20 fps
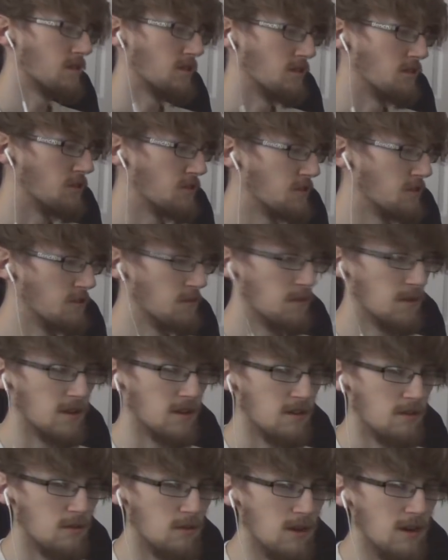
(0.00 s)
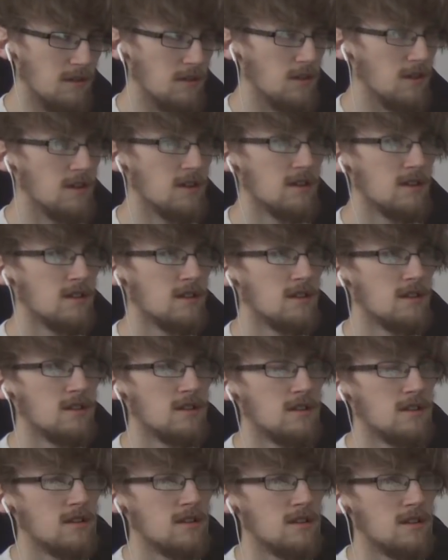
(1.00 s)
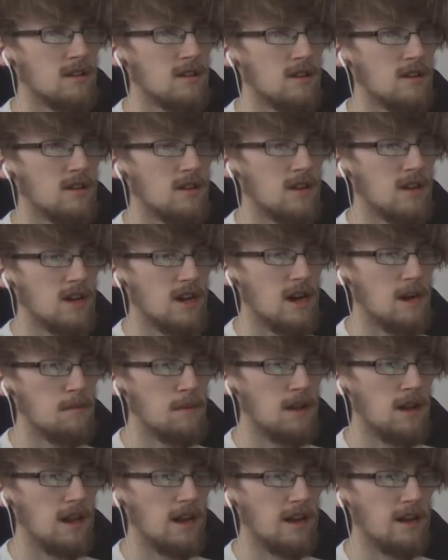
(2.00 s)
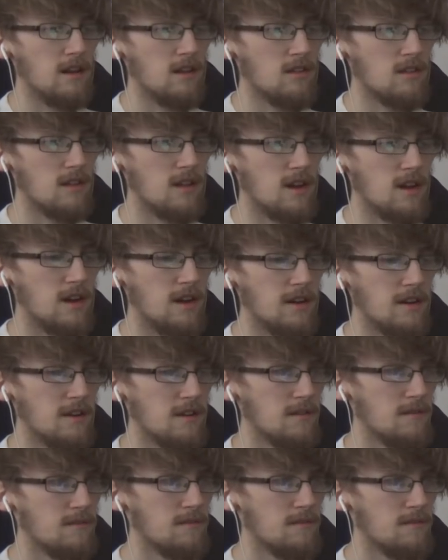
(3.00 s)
so stupid. Whatever. I'ma let it slide.